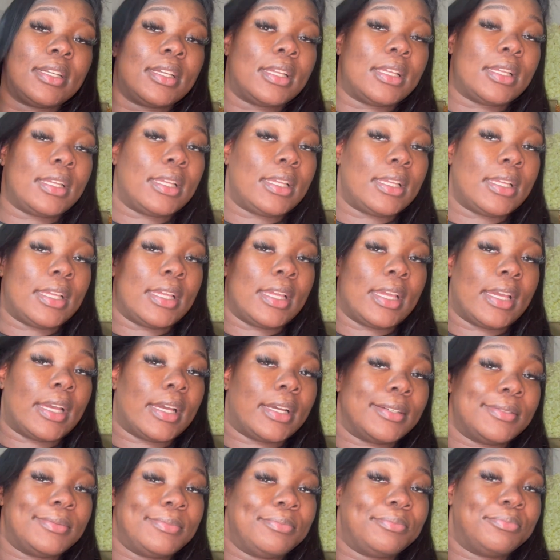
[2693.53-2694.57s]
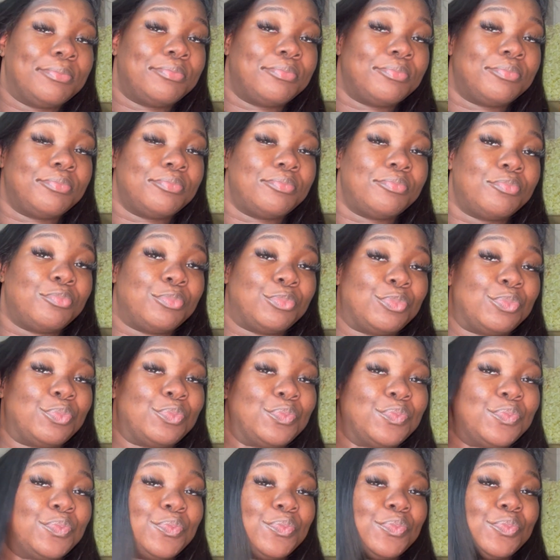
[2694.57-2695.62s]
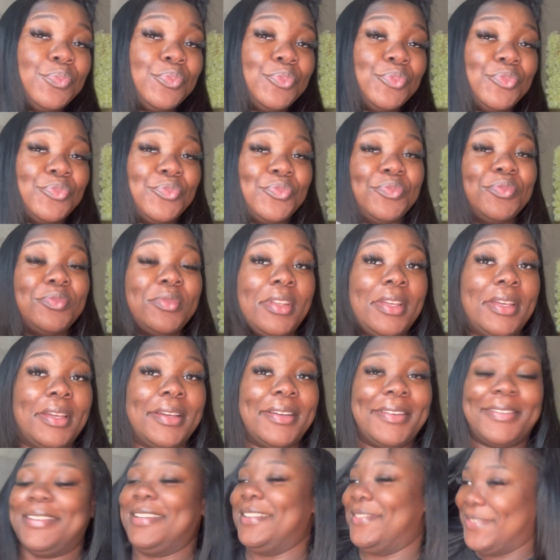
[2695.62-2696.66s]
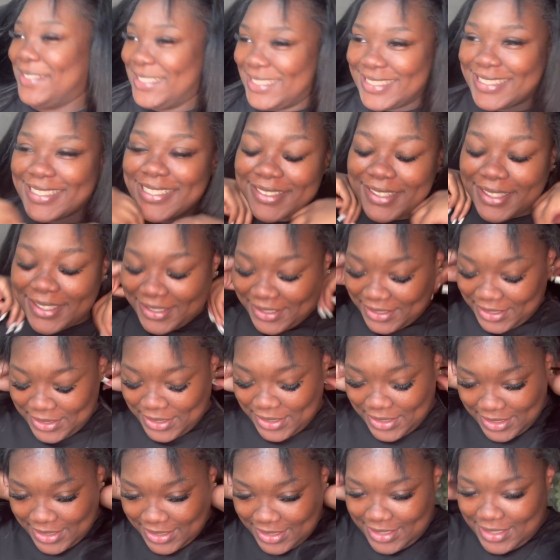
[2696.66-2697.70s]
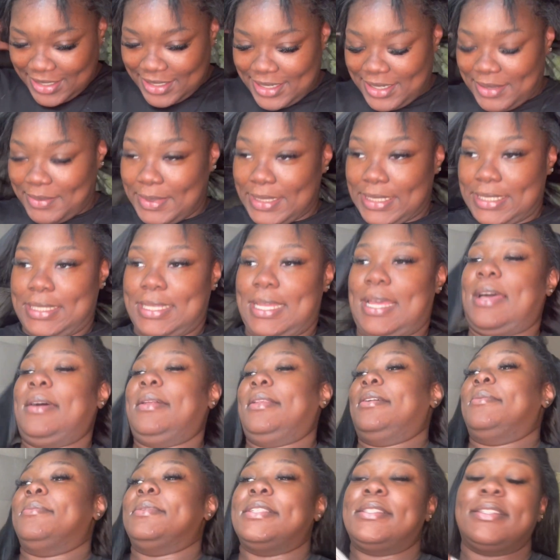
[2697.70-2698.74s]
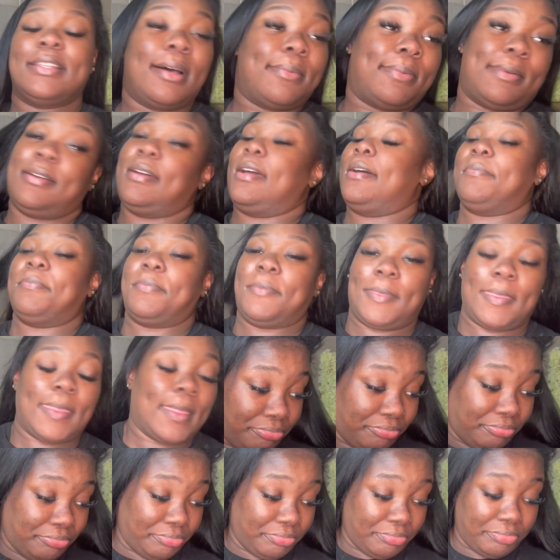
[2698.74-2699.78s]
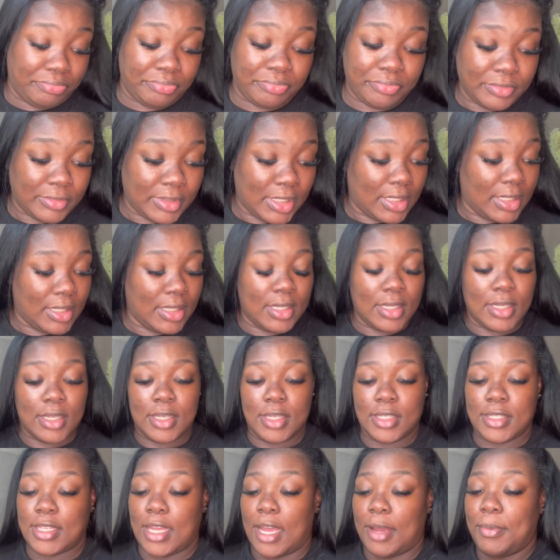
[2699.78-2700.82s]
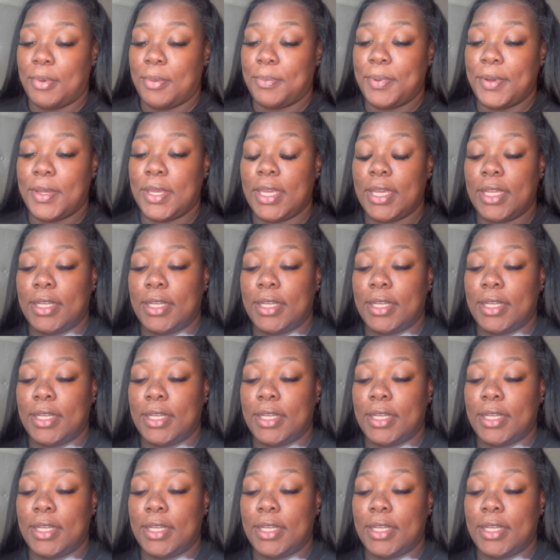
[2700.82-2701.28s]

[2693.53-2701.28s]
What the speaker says: Yeah. Yeah. Let me stop. Okay. So I'm gonna put a